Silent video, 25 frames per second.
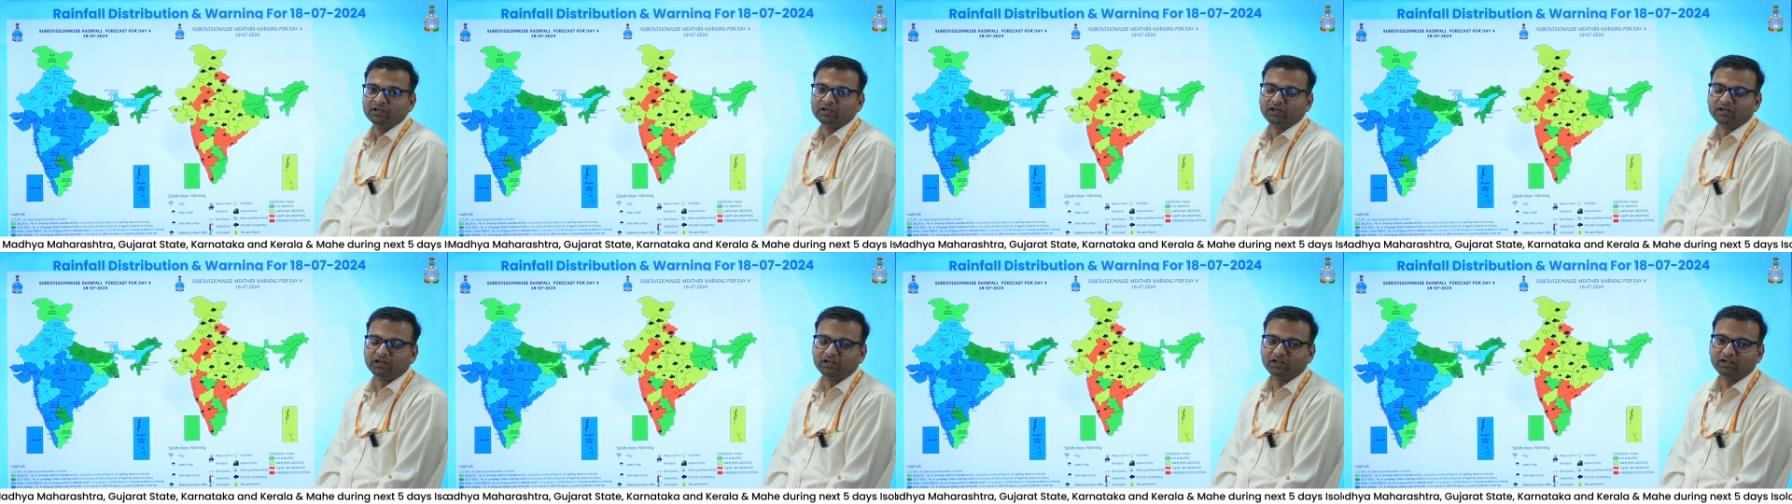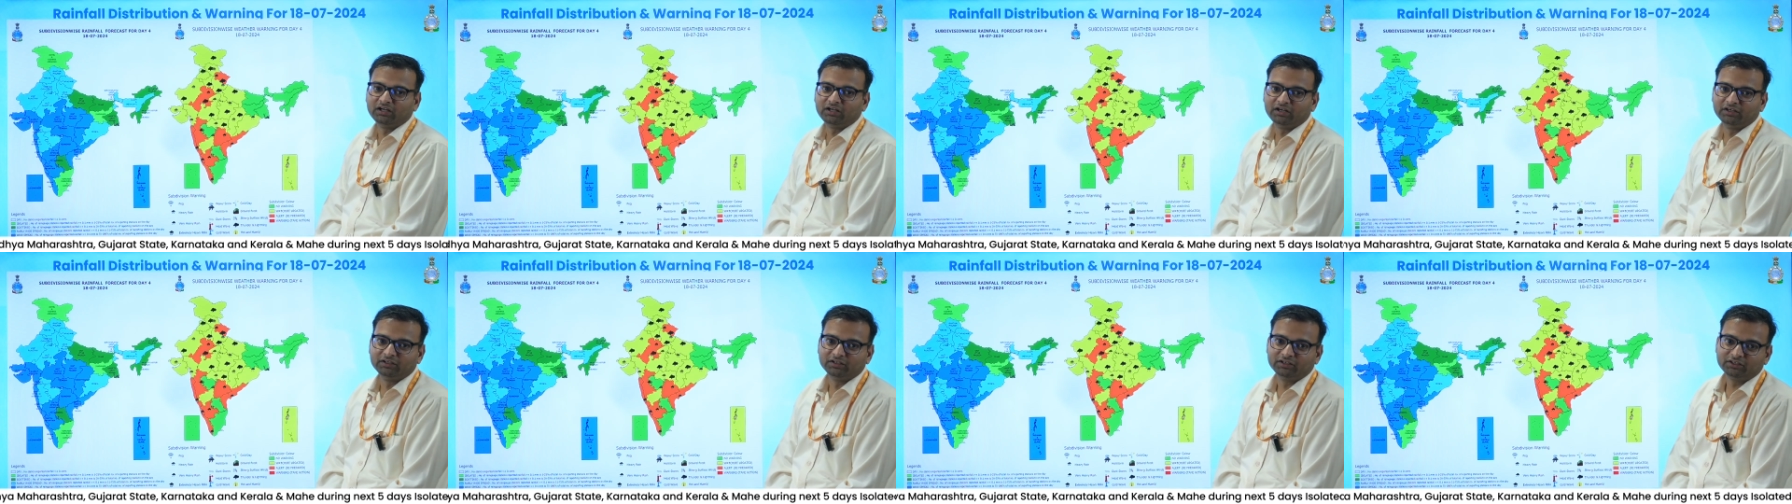
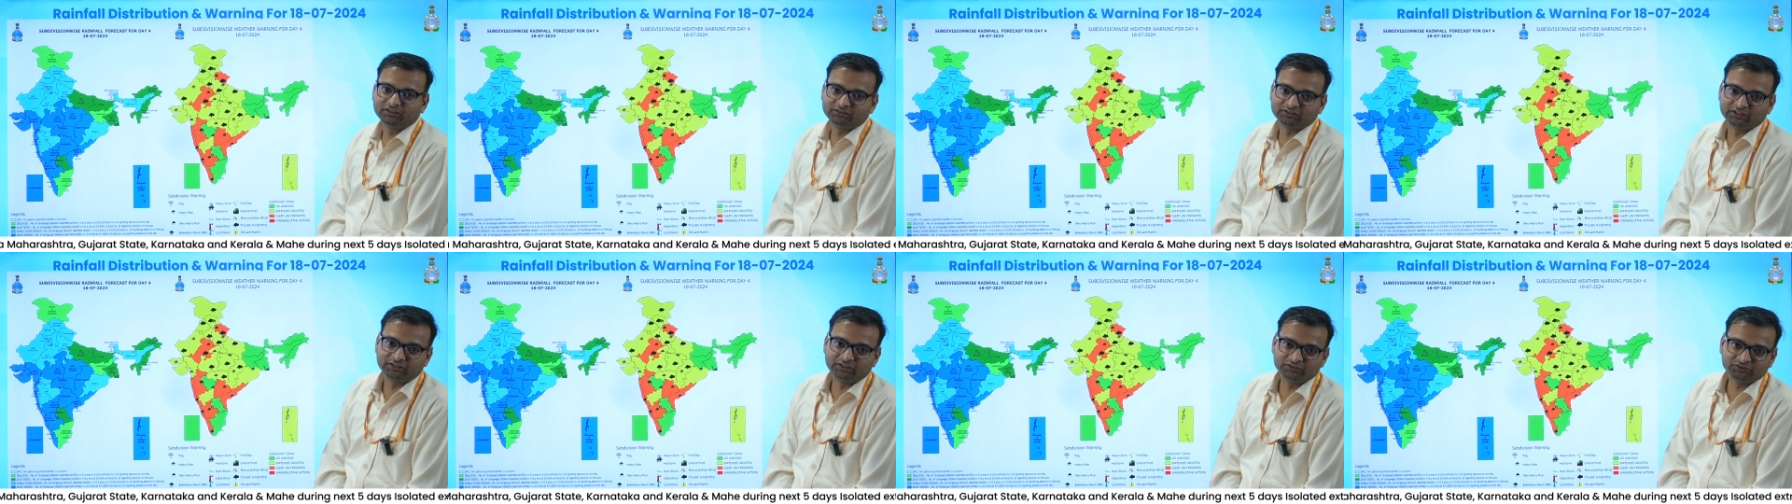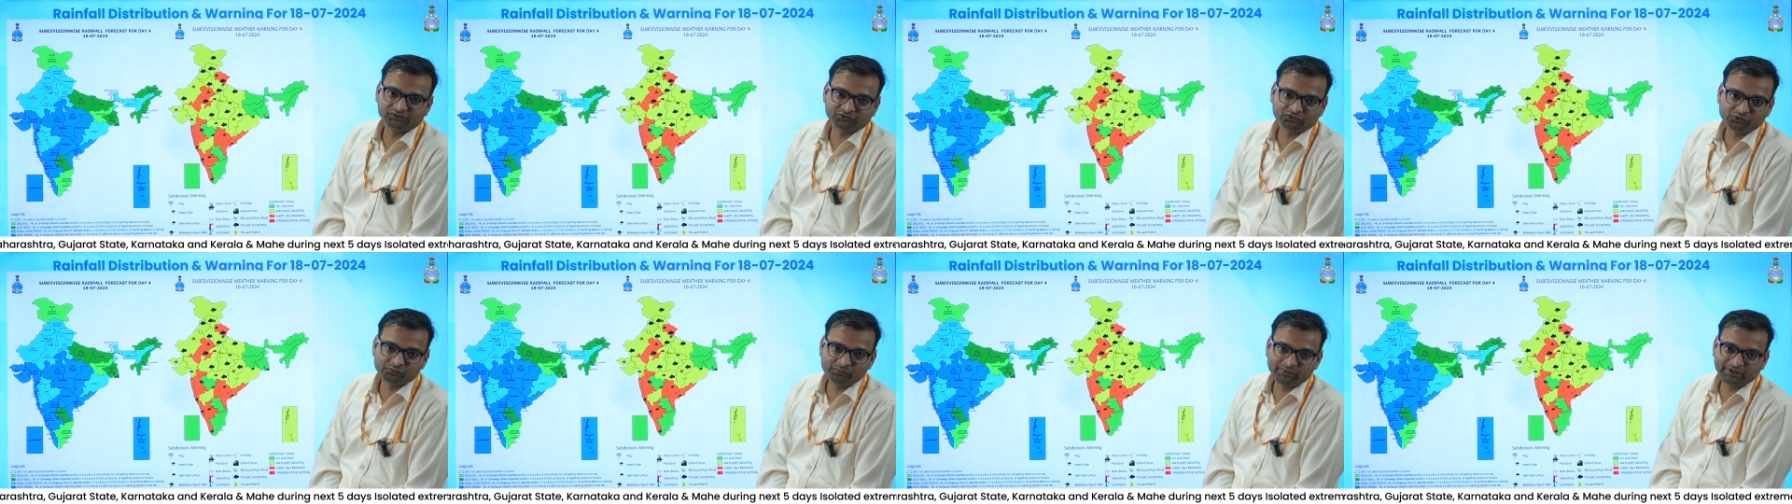under
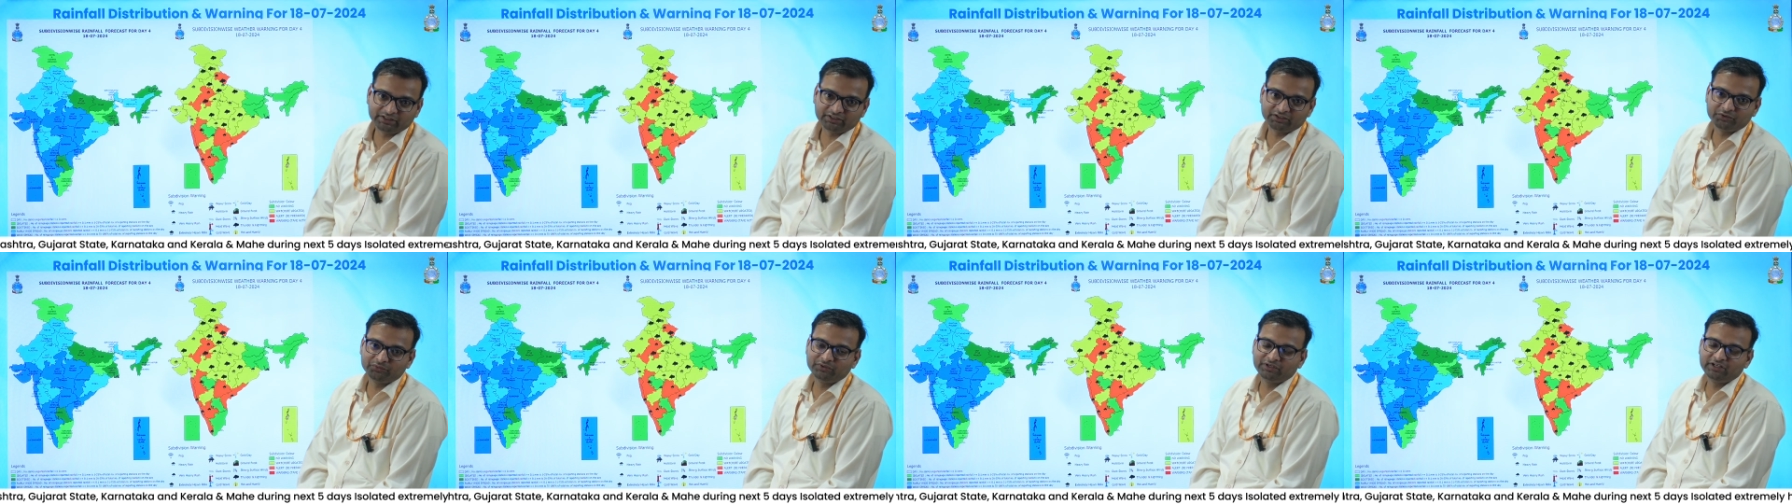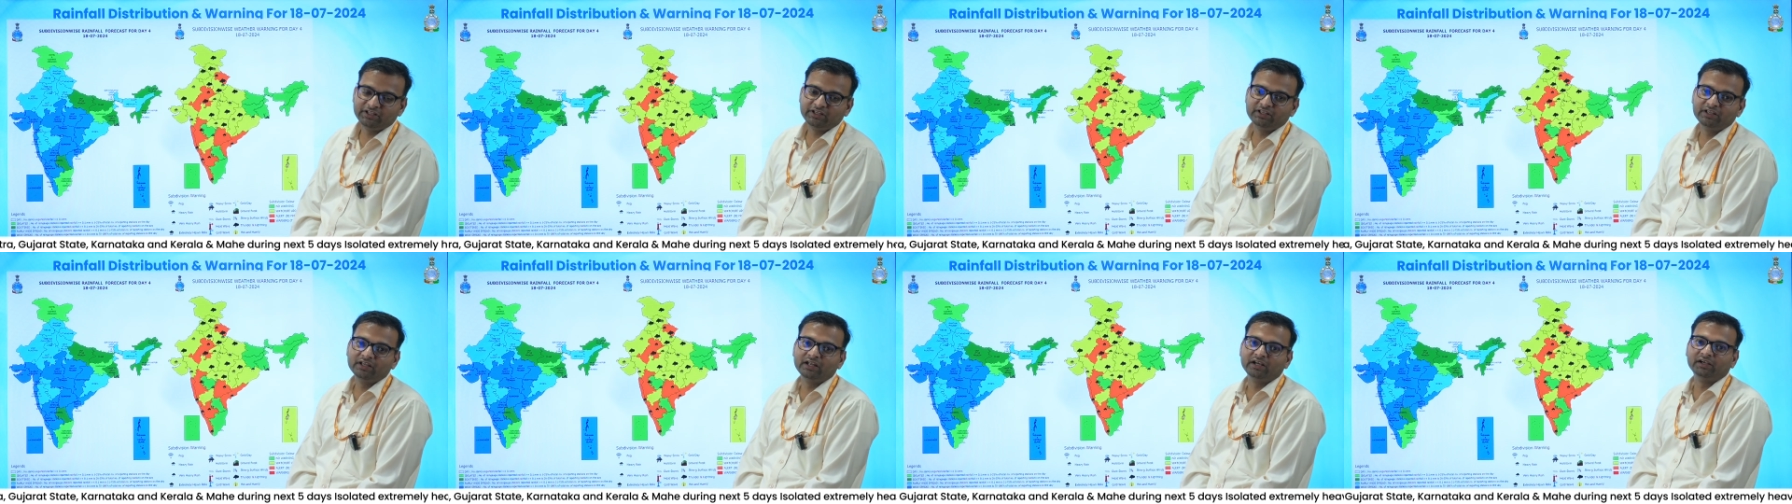thunderstorm
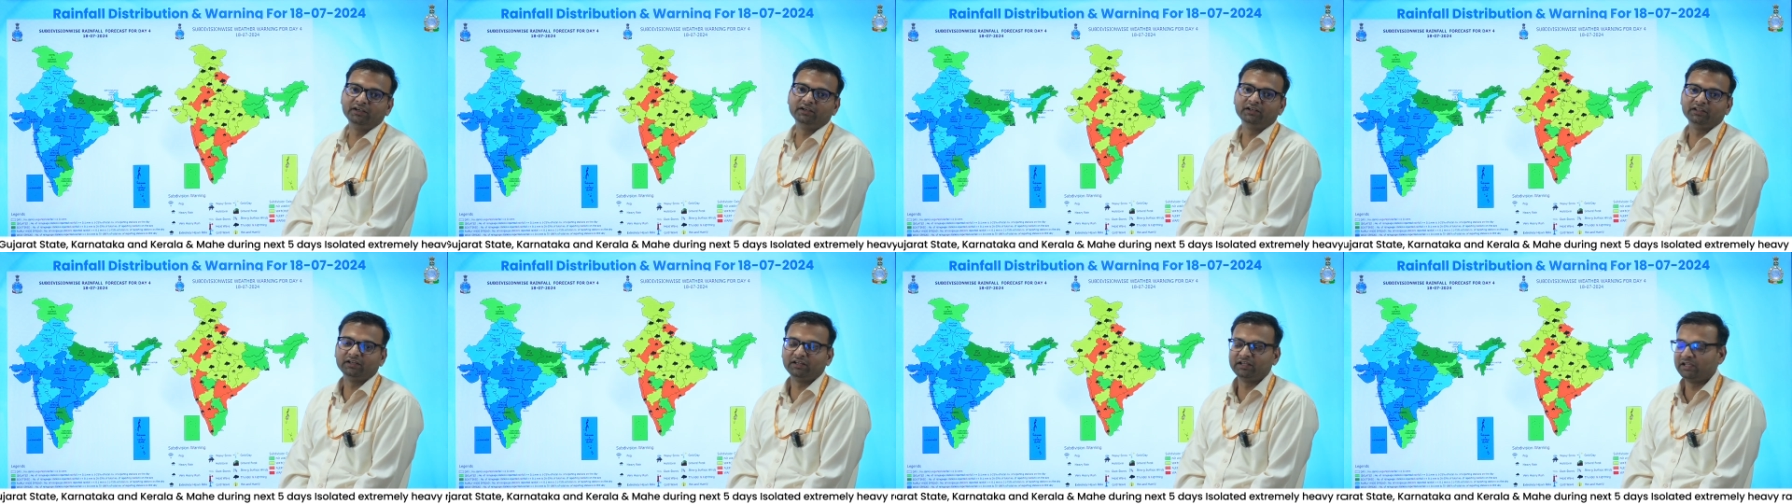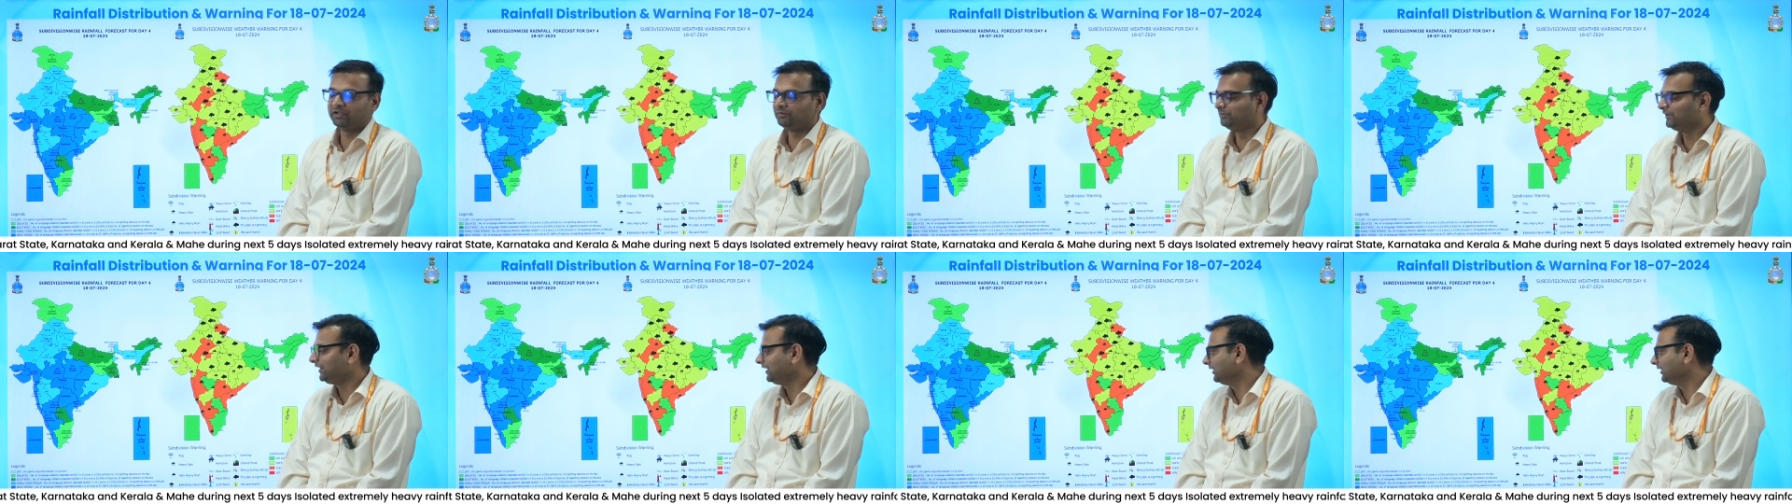activity and heavy